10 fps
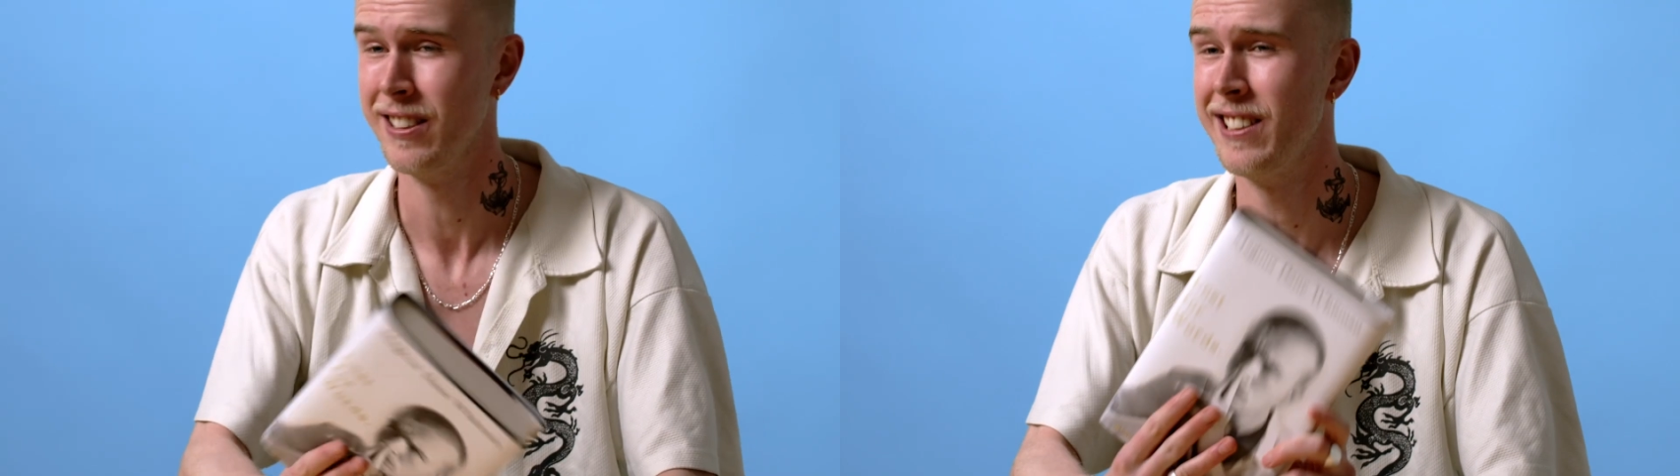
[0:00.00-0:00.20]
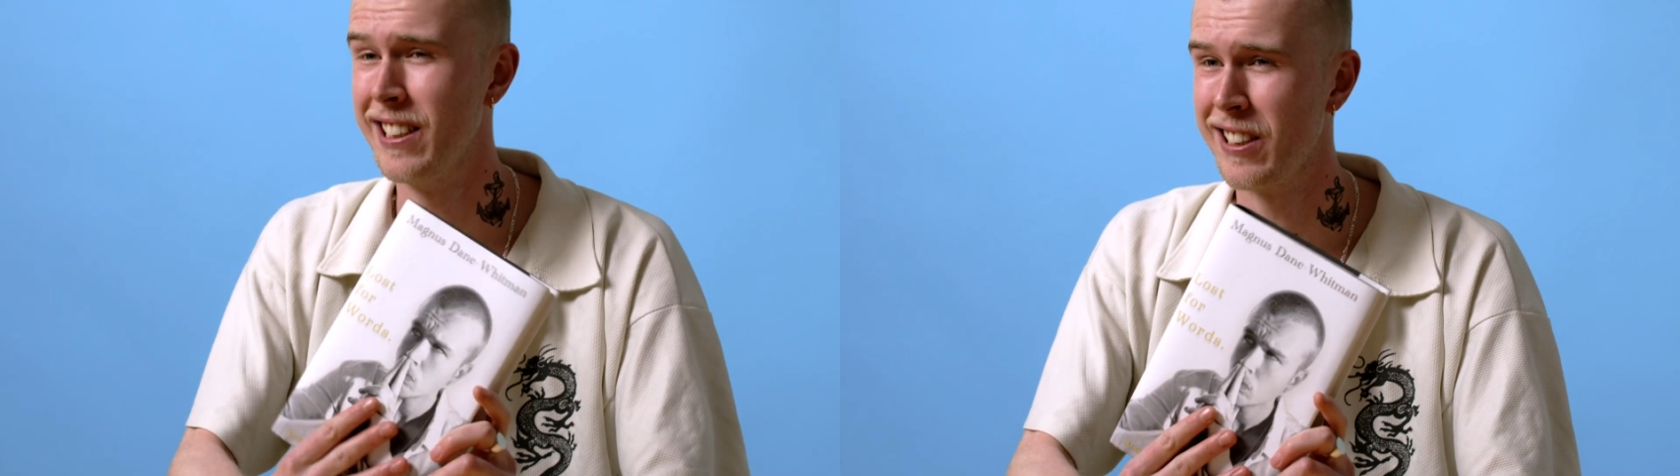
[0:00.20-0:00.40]

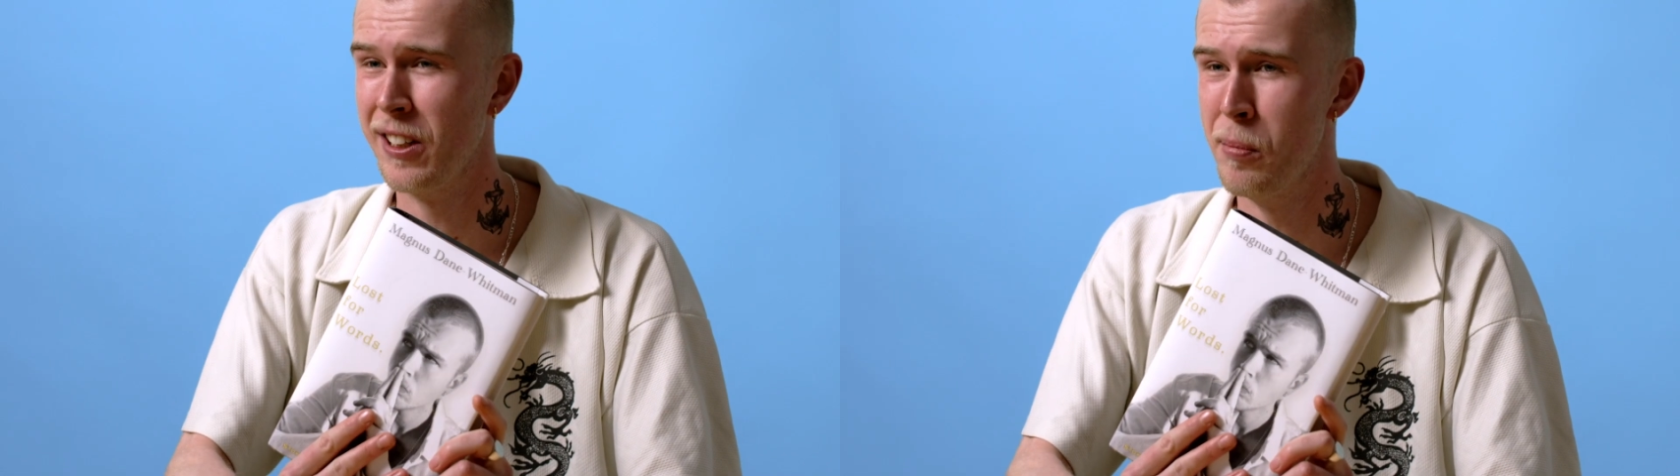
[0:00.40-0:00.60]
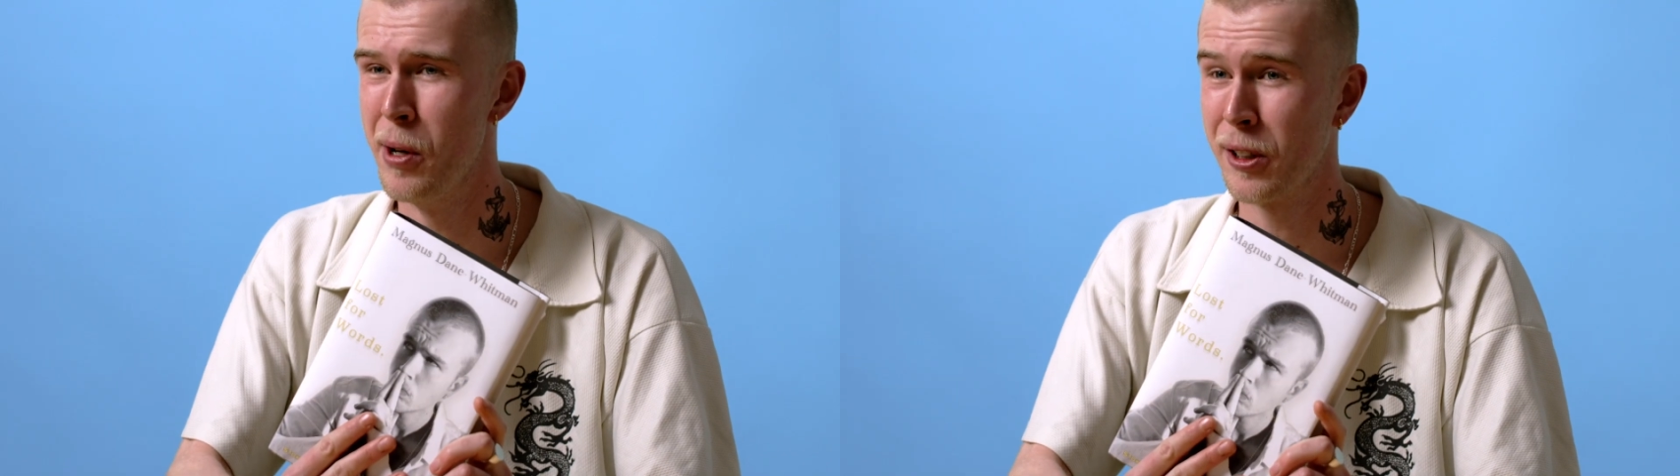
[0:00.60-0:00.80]
This
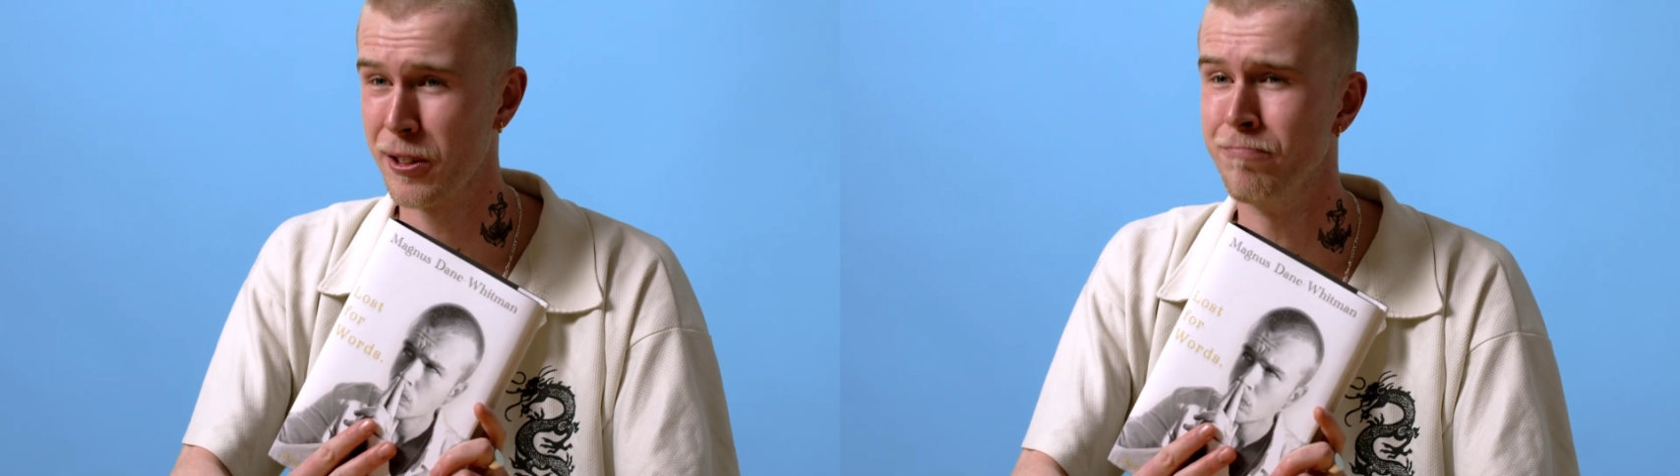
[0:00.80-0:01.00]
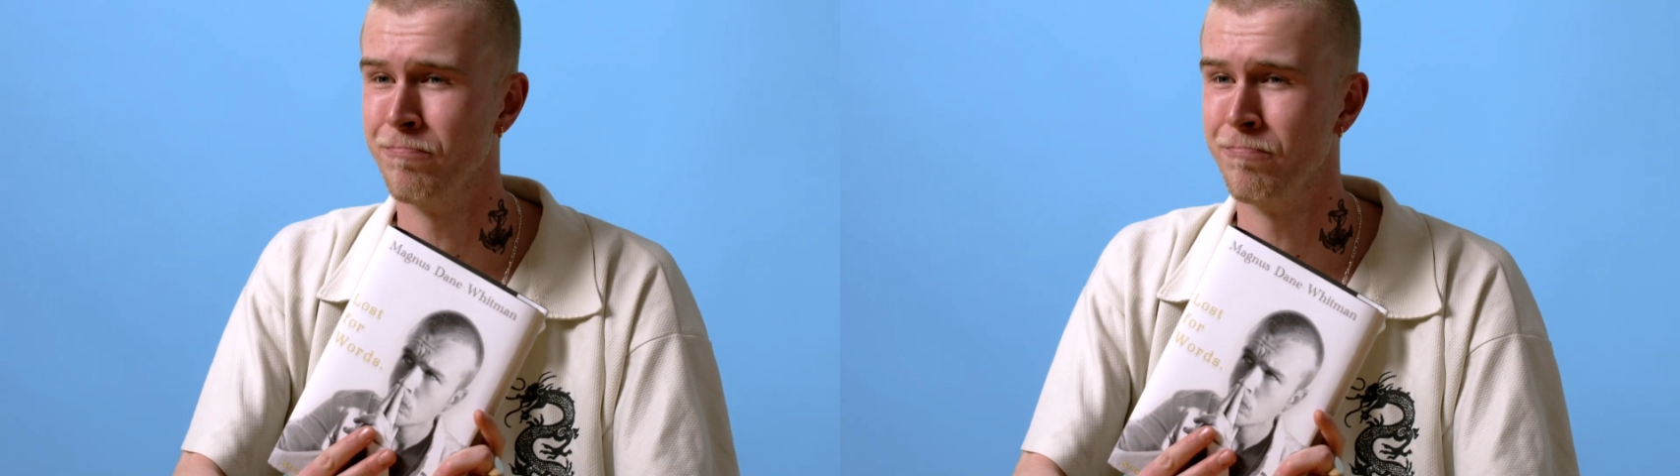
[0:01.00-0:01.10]
little book,